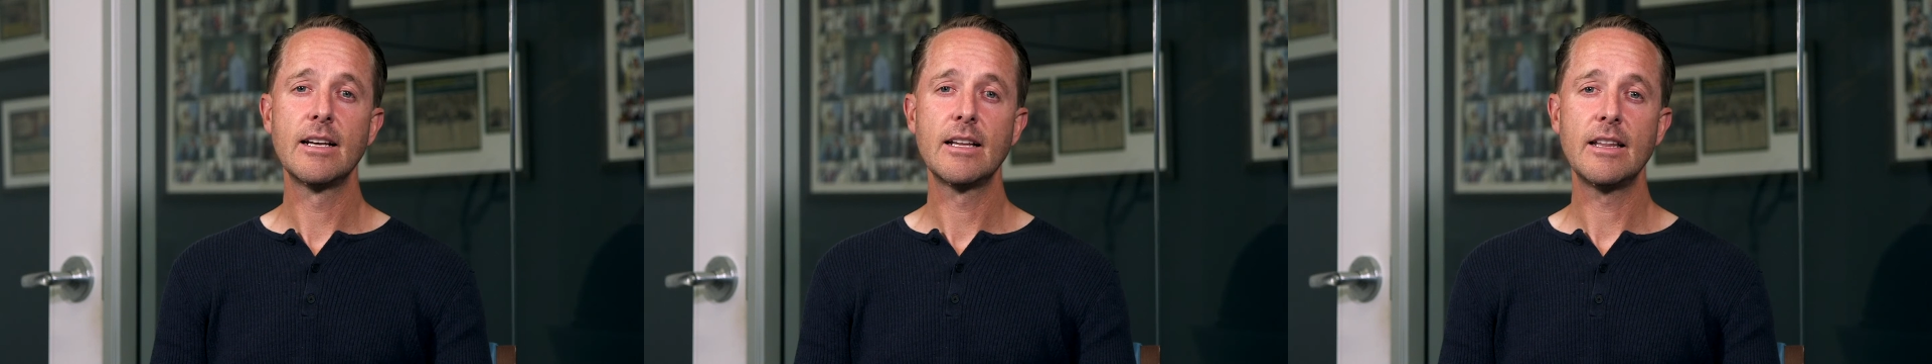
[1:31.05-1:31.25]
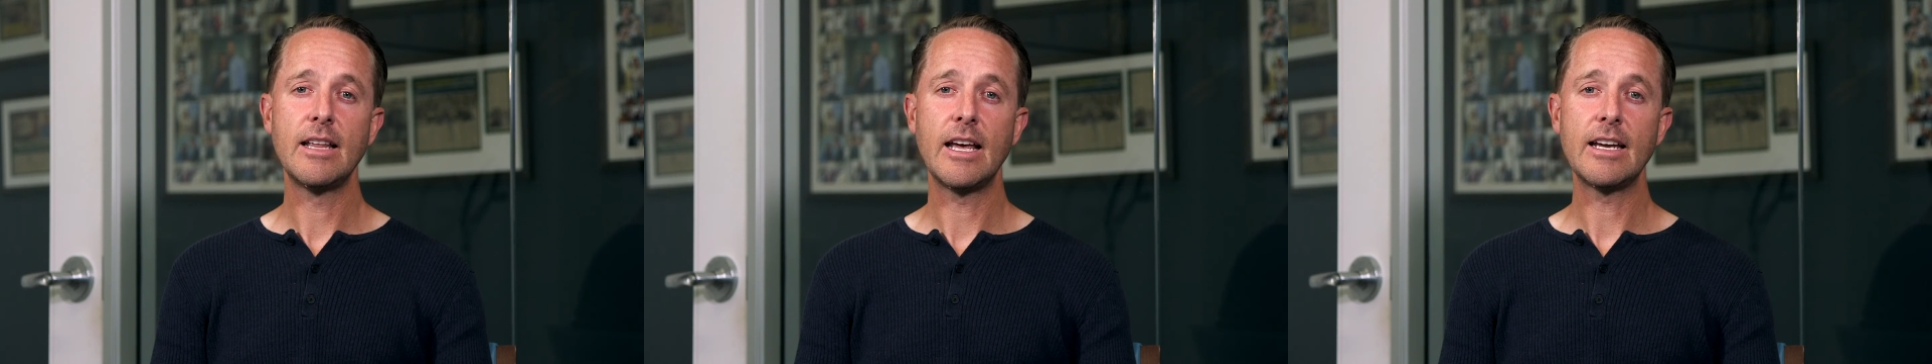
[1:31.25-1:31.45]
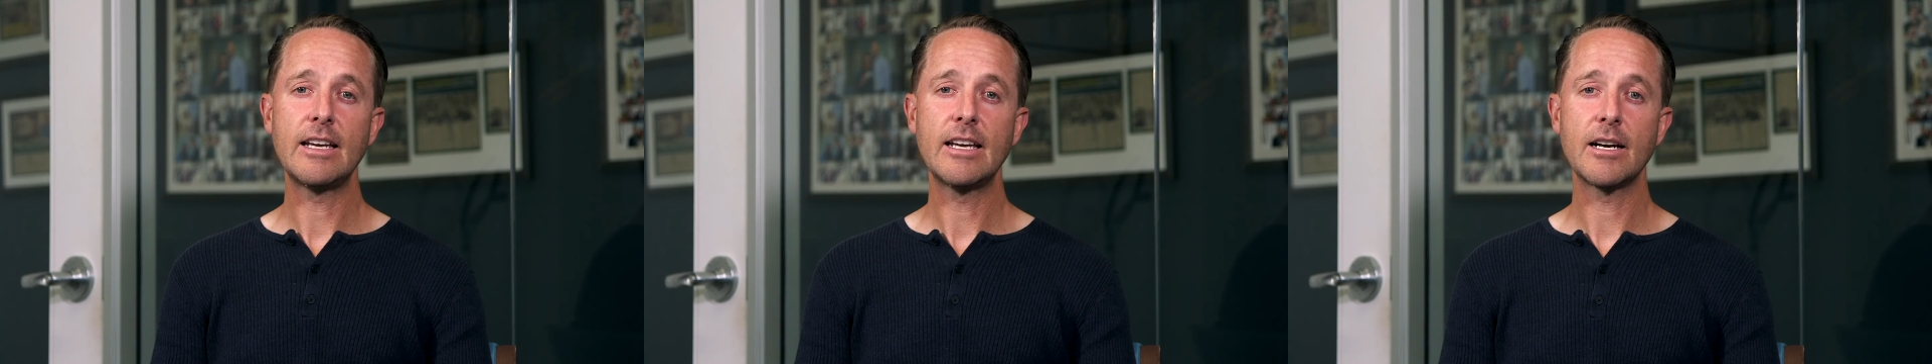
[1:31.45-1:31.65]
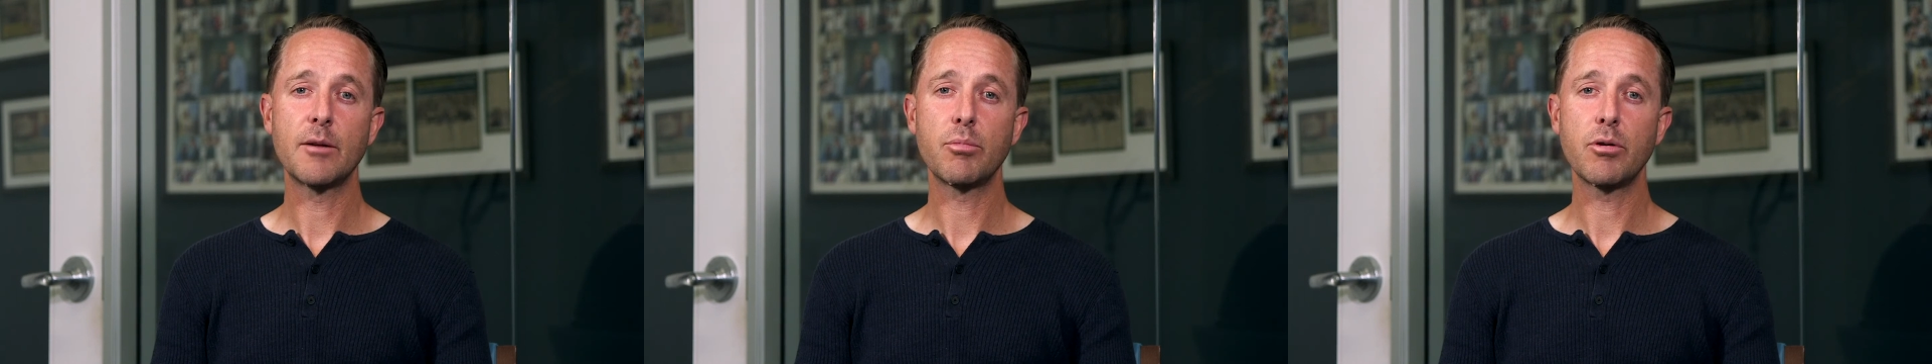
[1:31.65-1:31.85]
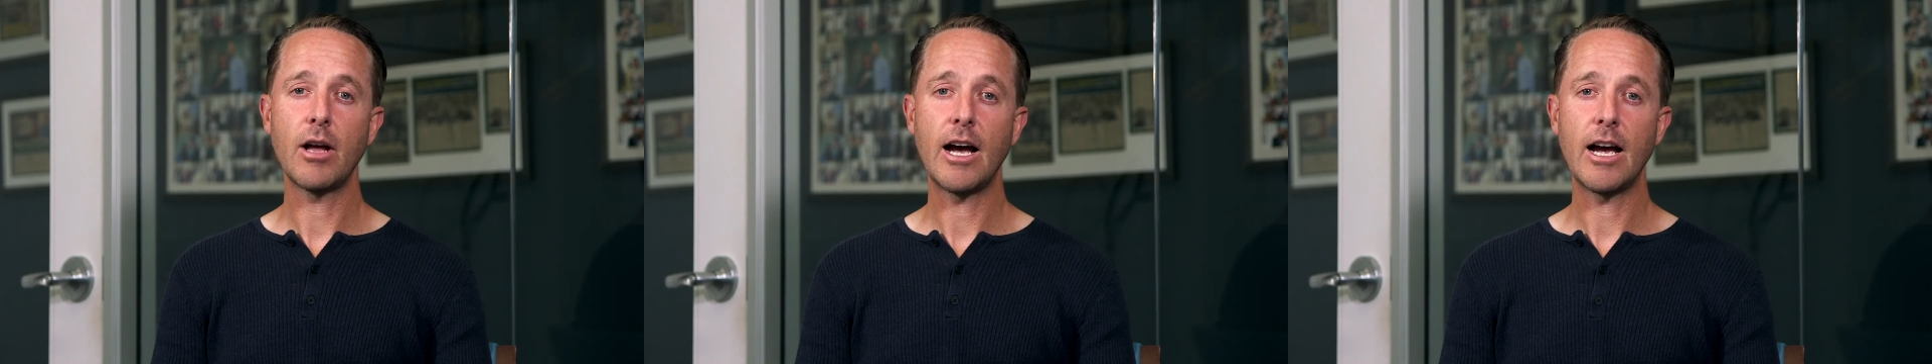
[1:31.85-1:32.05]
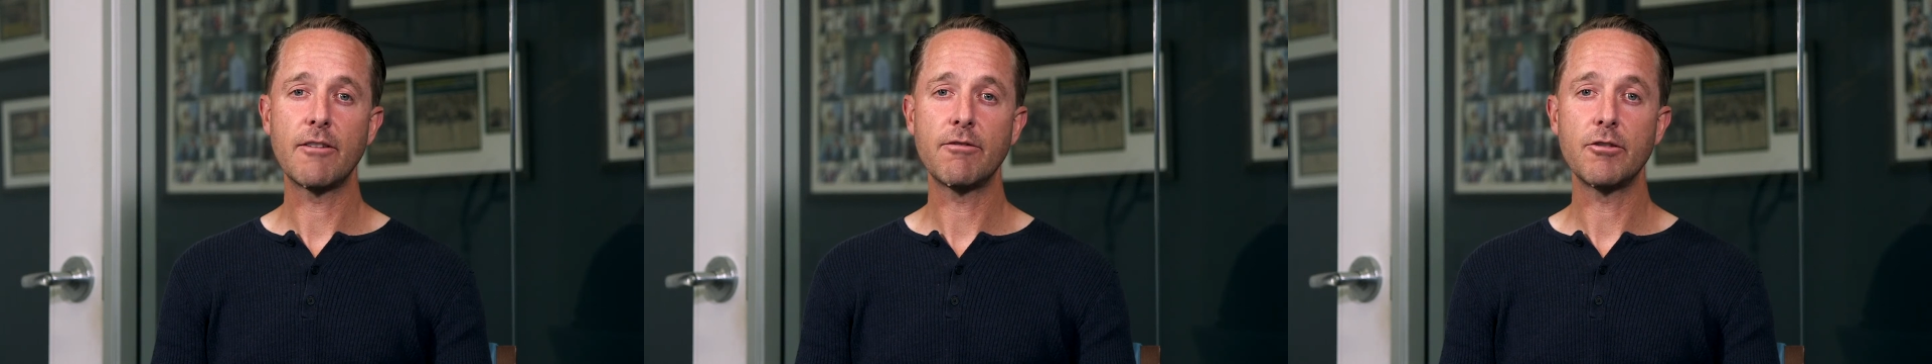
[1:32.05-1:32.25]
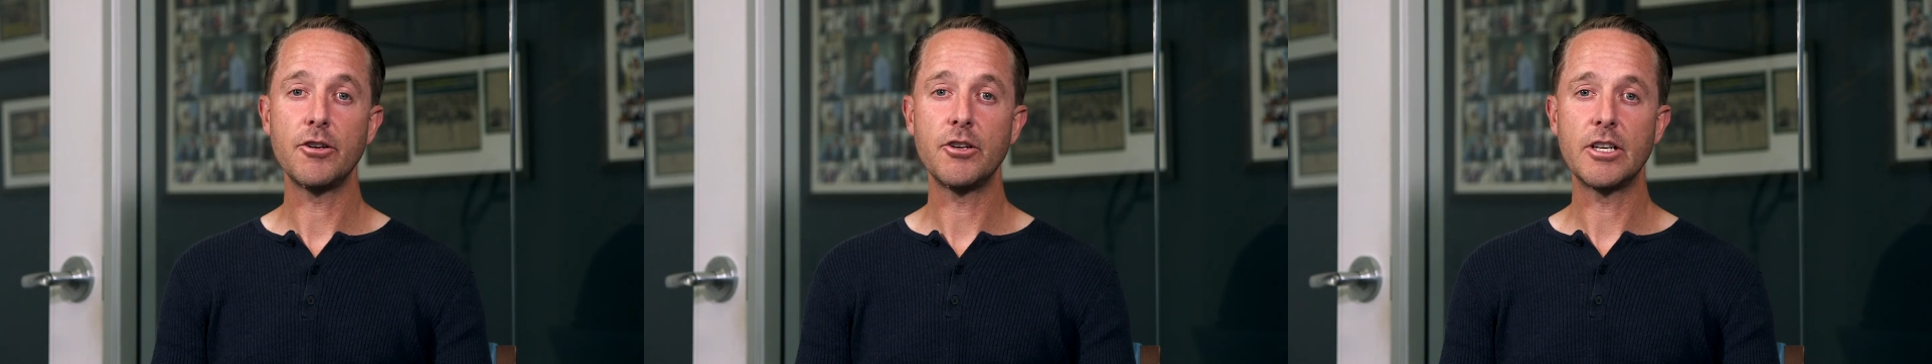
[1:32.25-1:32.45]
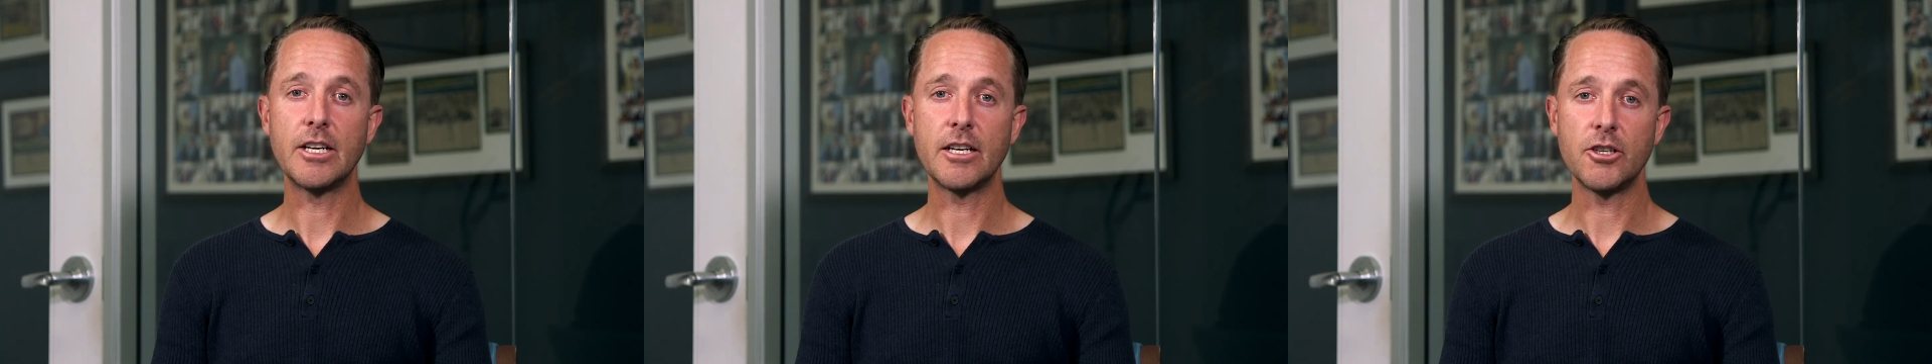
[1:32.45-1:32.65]
they can apply for
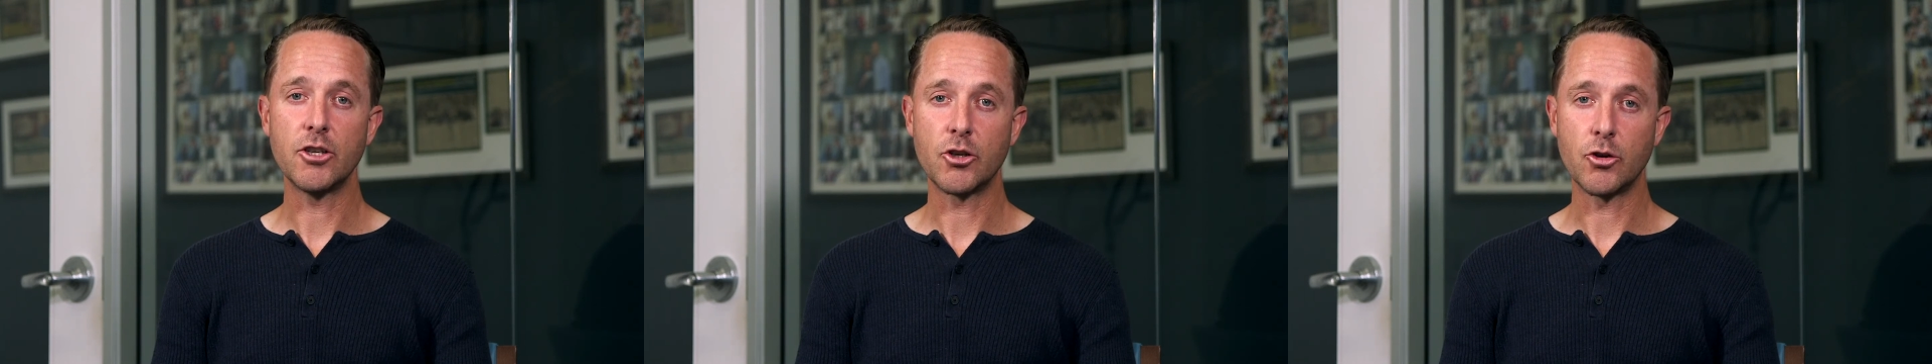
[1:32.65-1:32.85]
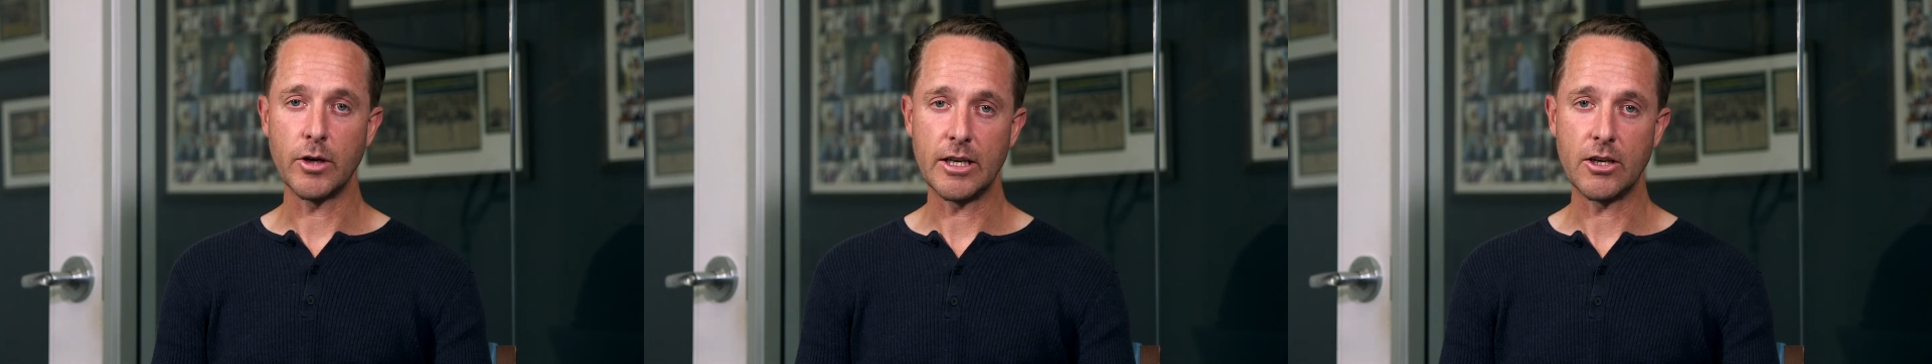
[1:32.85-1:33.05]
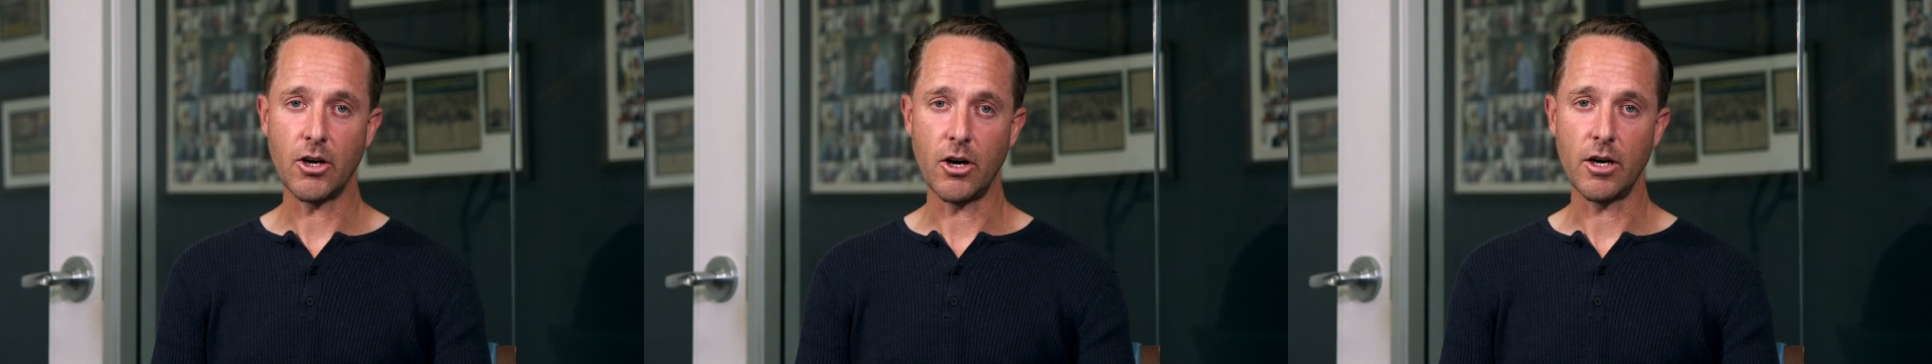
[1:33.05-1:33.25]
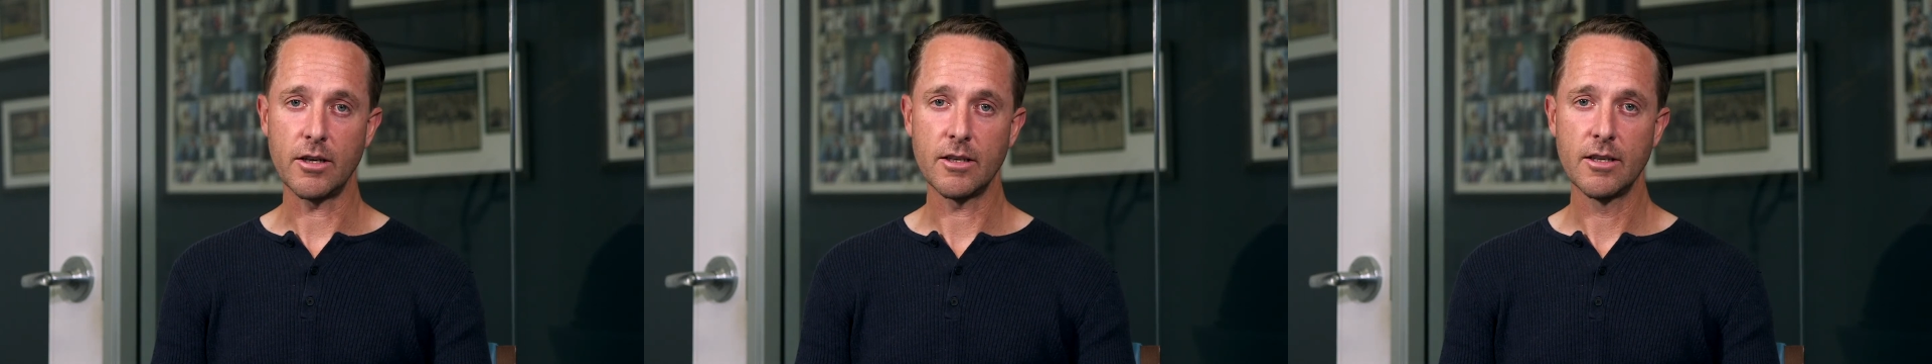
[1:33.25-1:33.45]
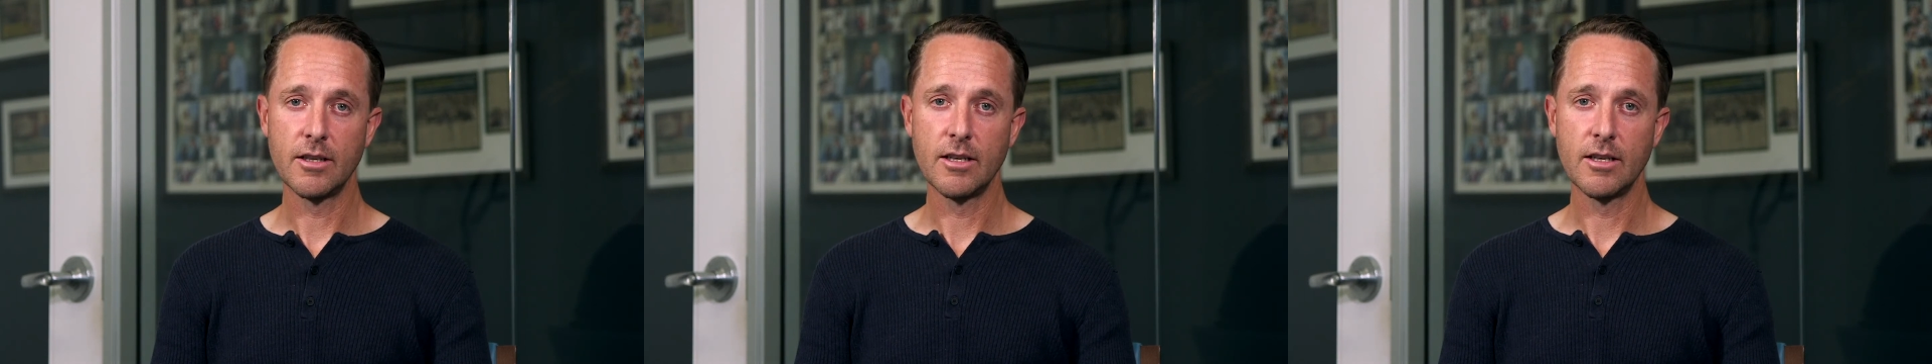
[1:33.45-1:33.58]
you to get your green card.